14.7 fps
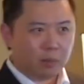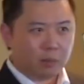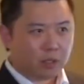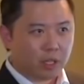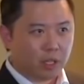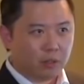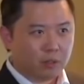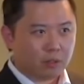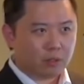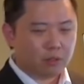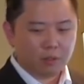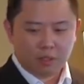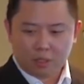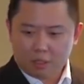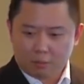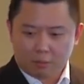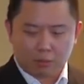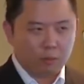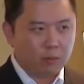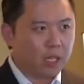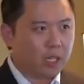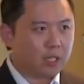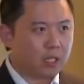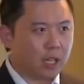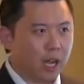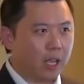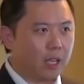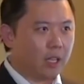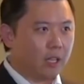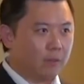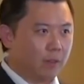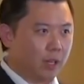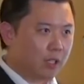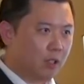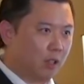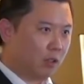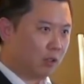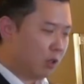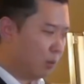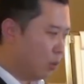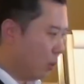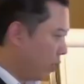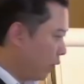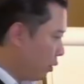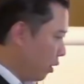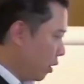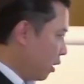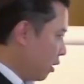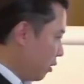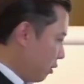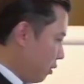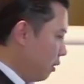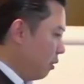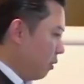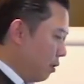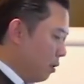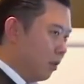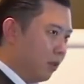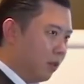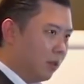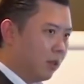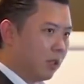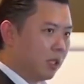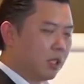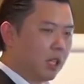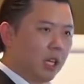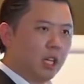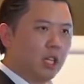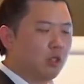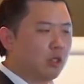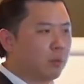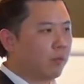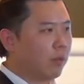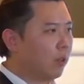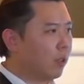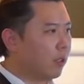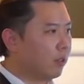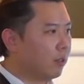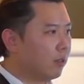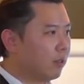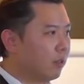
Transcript: income skills, put money aside, invest long-term, 20-30 years. He's got a huge portfolio.